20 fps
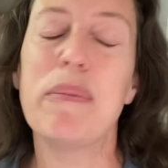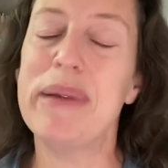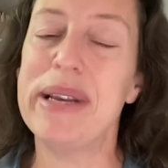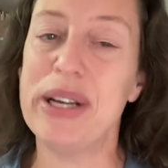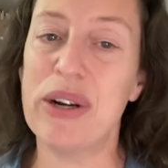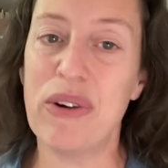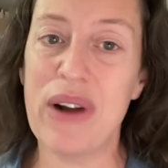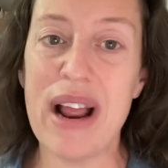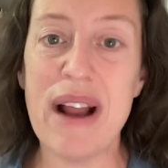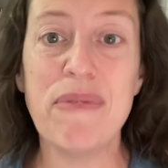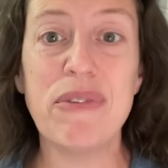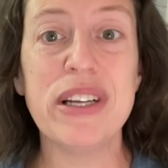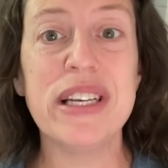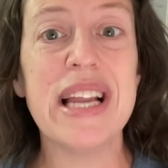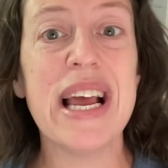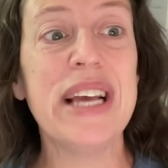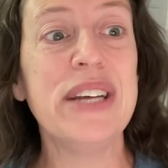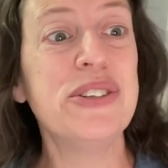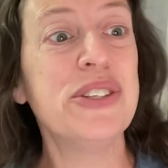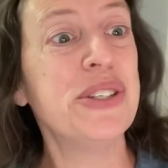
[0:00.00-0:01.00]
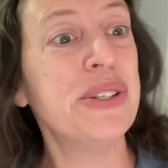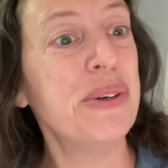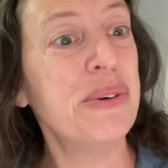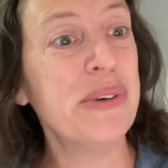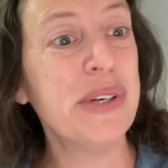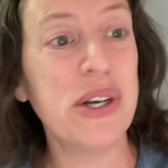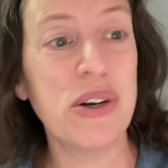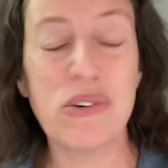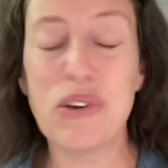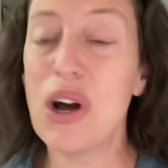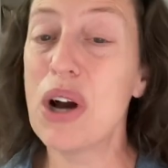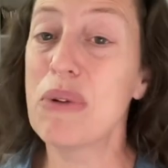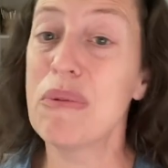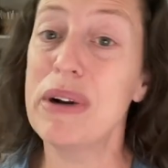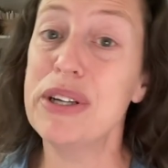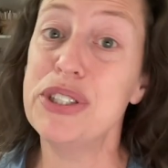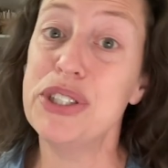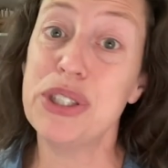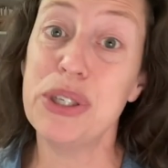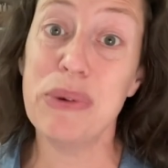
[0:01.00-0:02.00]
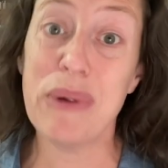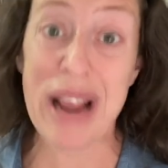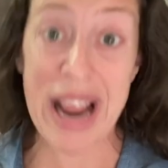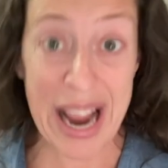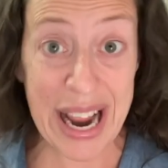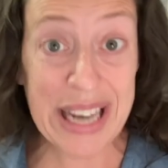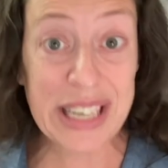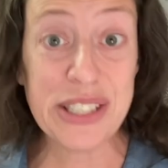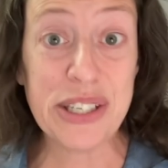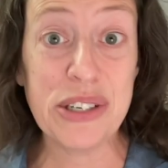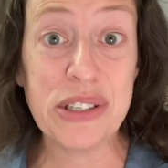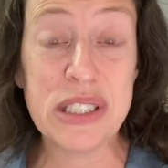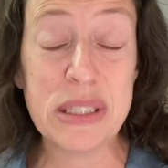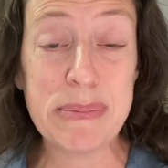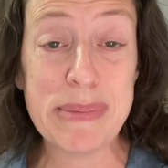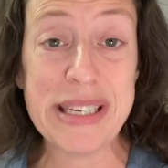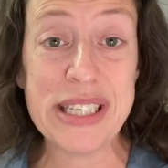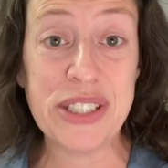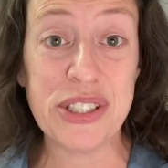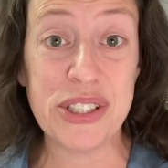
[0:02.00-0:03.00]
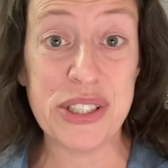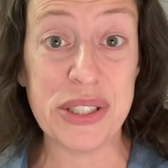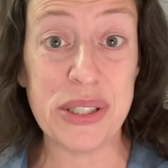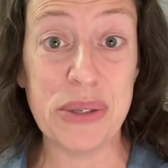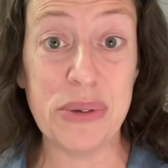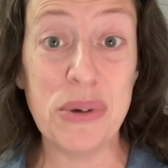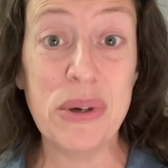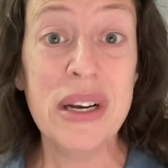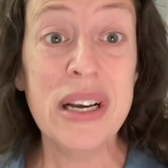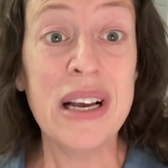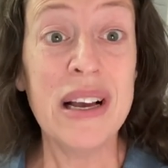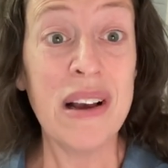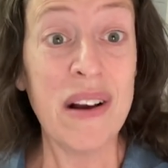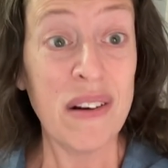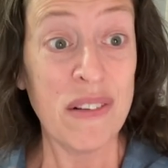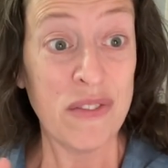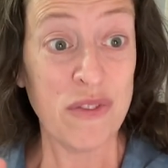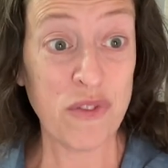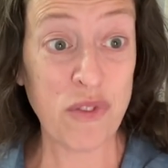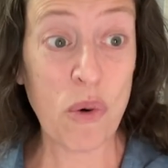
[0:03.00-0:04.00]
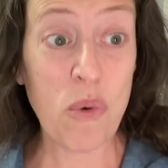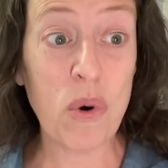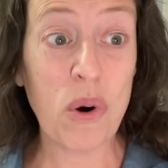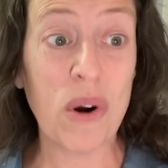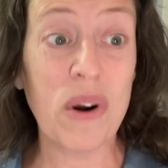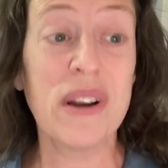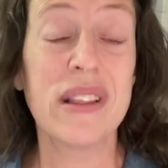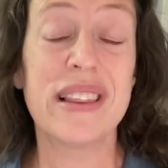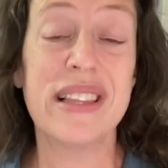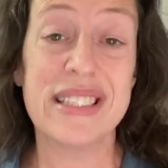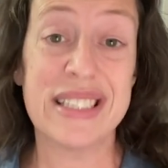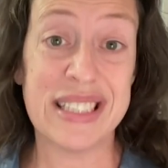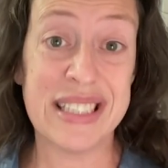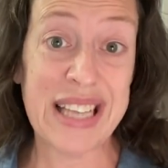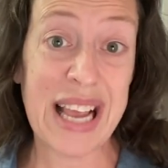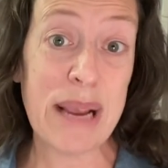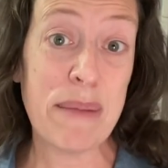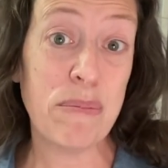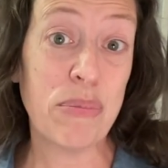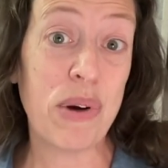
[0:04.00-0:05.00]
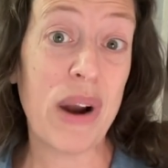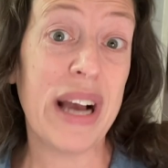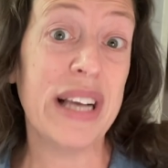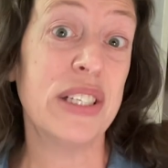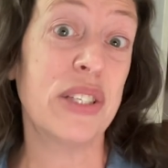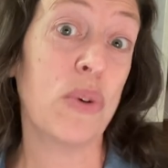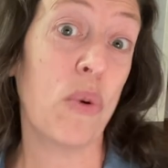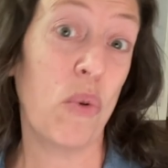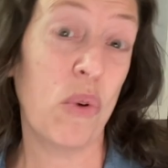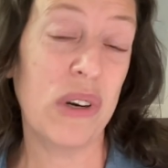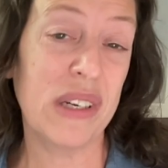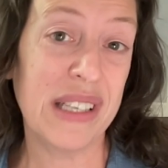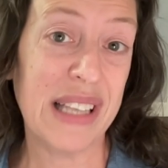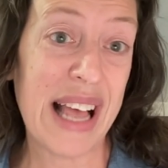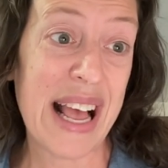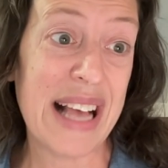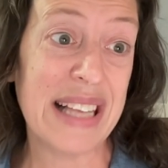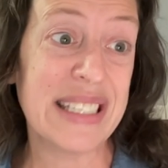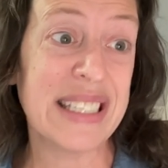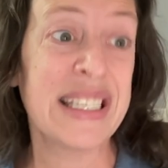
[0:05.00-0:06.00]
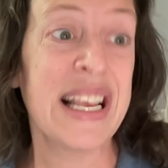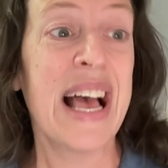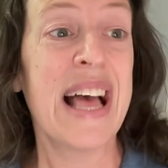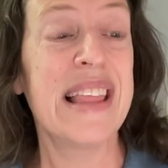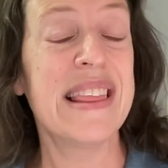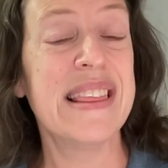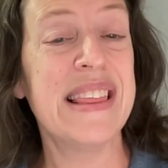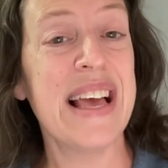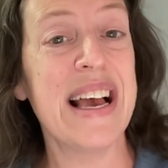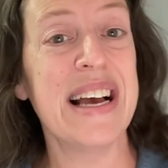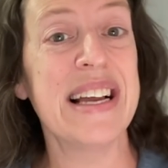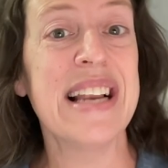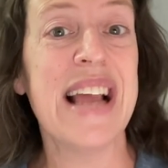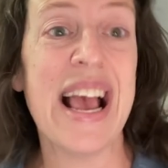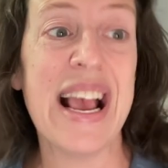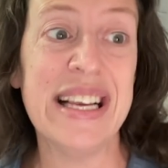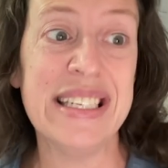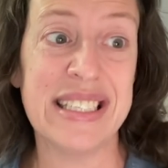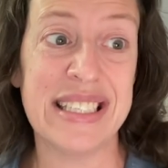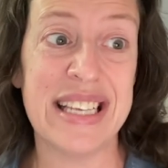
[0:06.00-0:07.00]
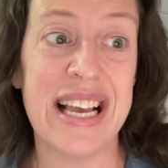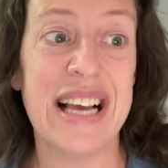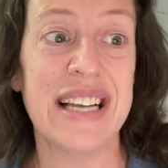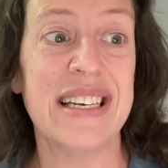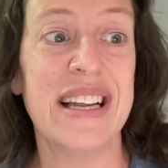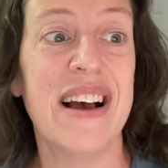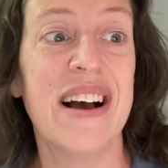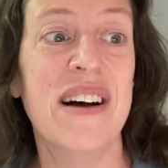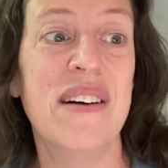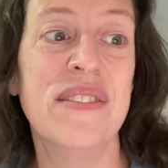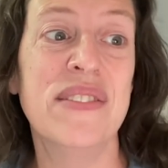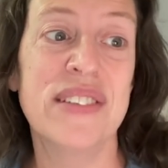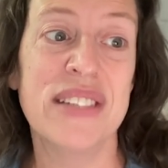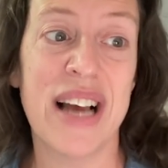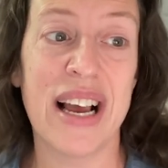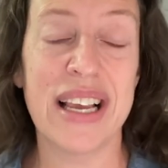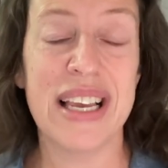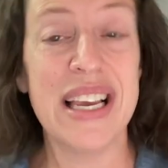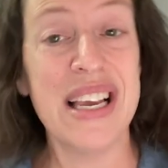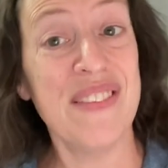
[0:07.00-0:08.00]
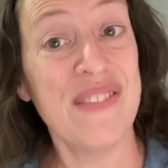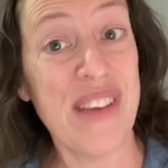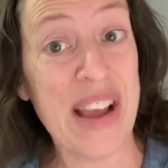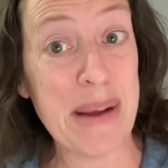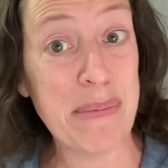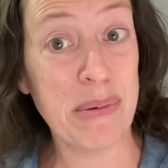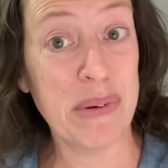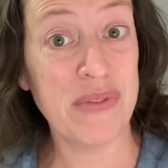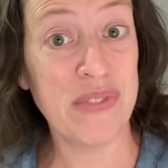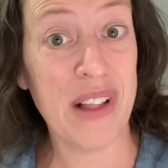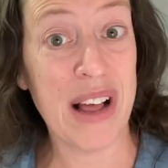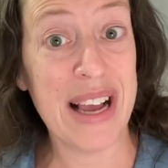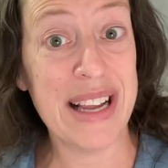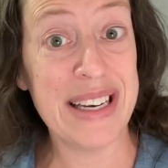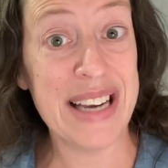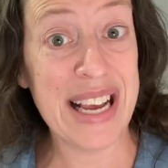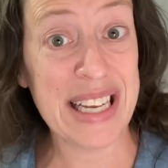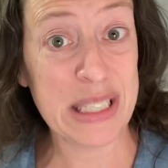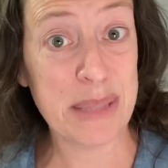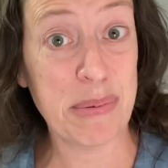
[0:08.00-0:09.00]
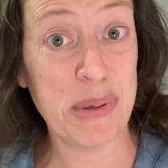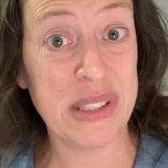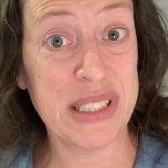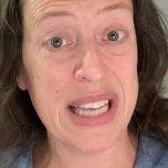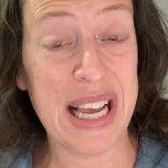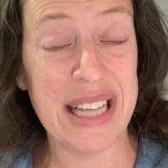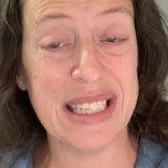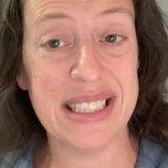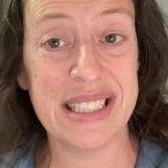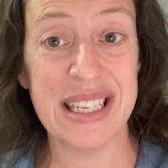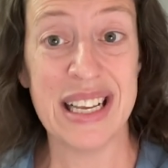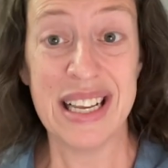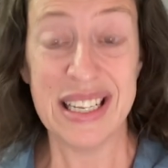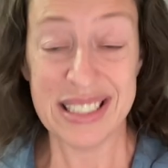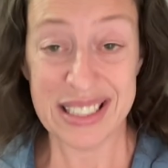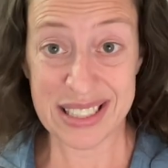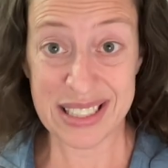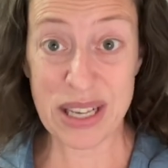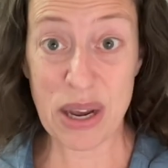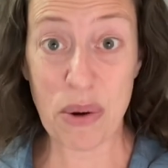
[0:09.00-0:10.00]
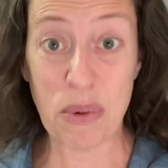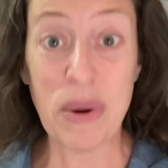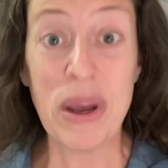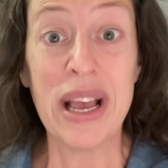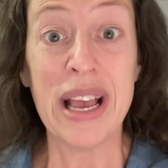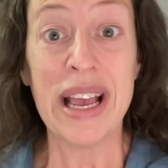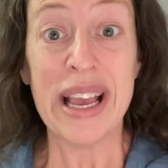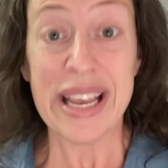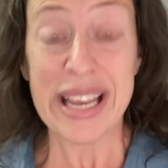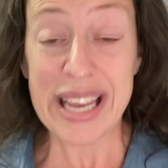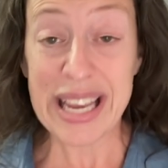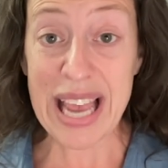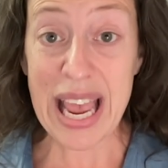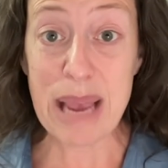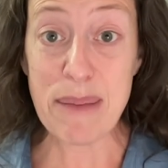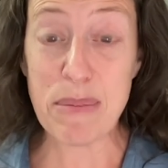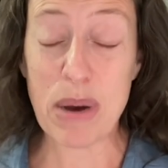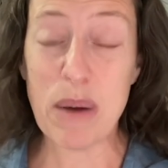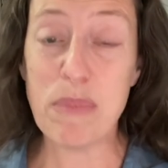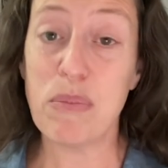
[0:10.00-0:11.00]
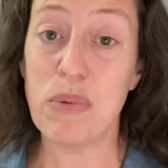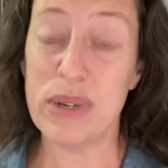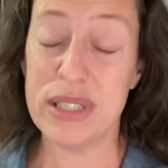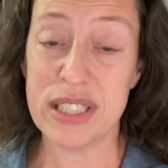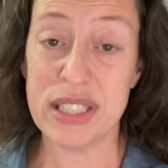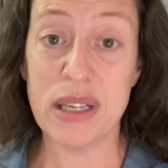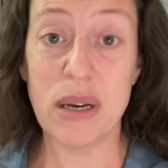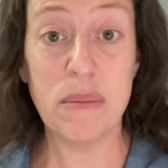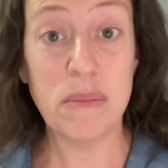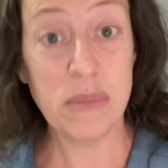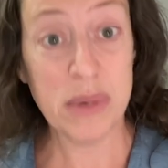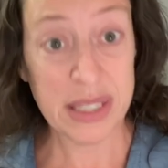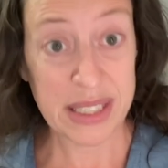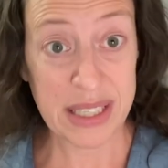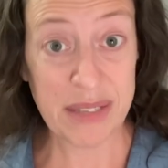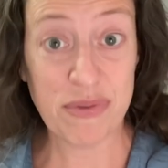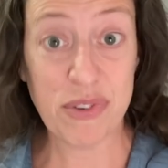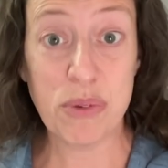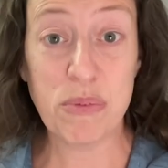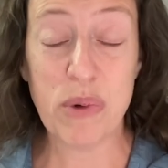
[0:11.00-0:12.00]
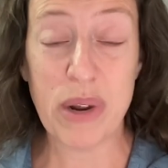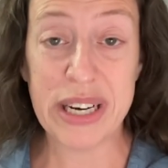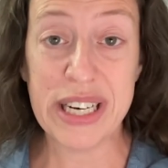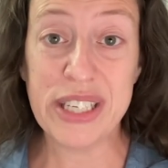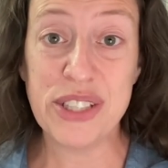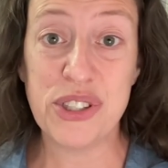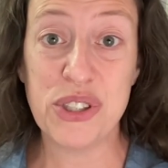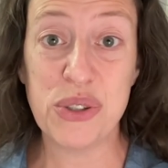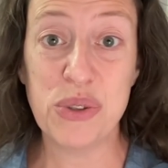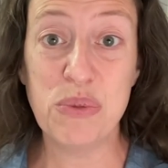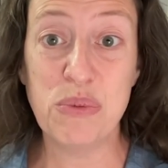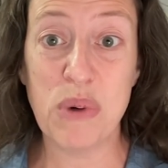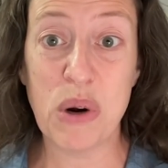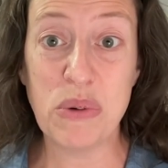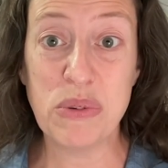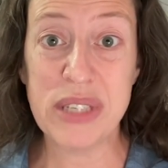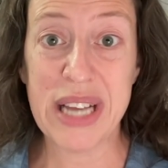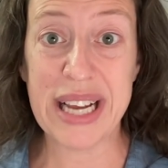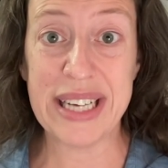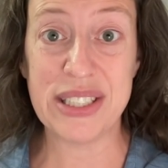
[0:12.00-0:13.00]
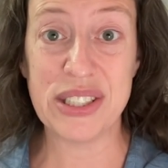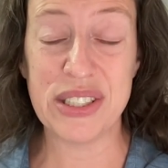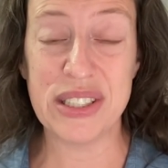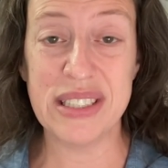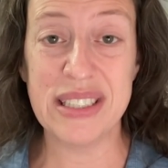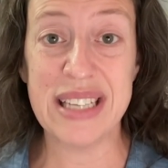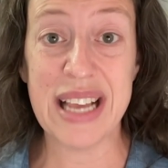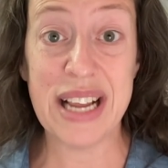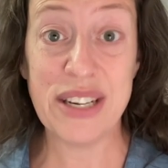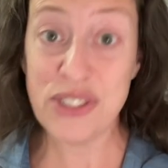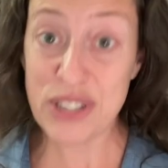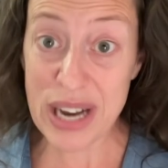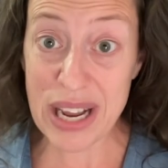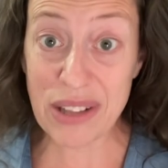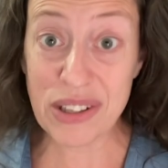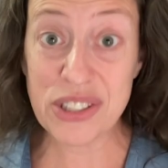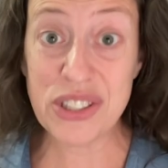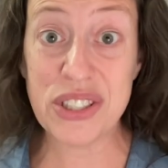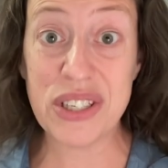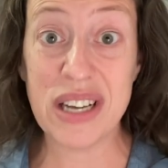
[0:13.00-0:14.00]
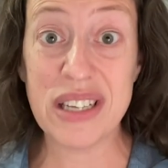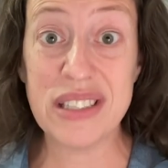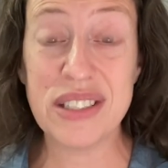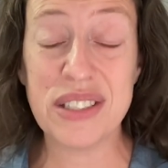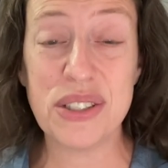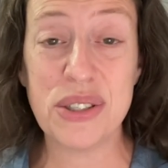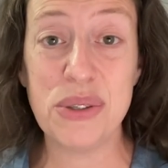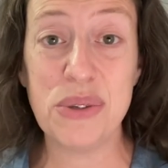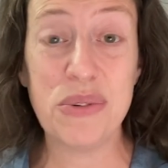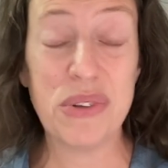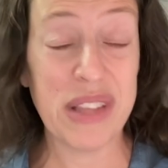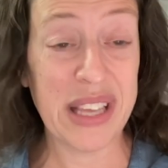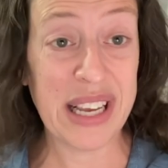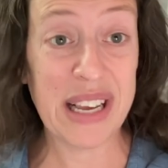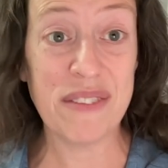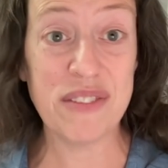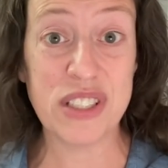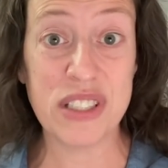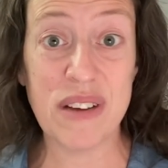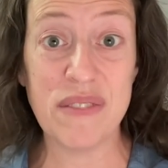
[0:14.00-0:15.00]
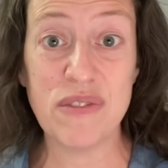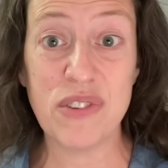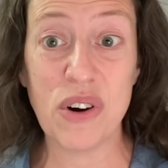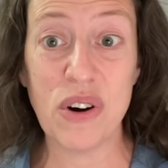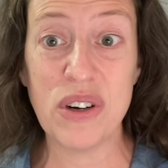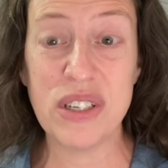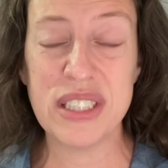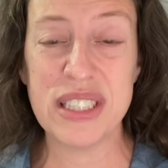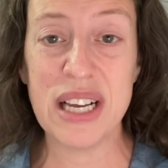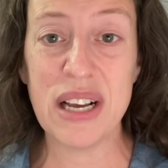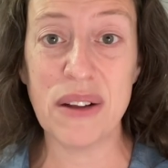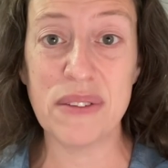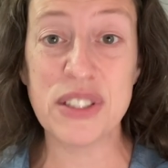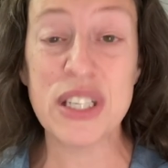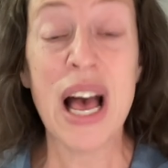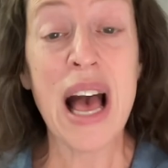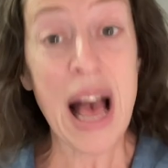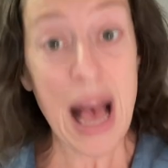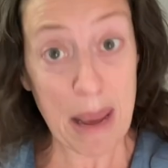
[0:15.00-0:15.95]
be your everyday shoe, your long run shoe, and your speed shoe for the same price or less than a set of Nike Vaporfly Next Percents? So he came up with some different running shoe rotations and challenged us to think of some for ourselves.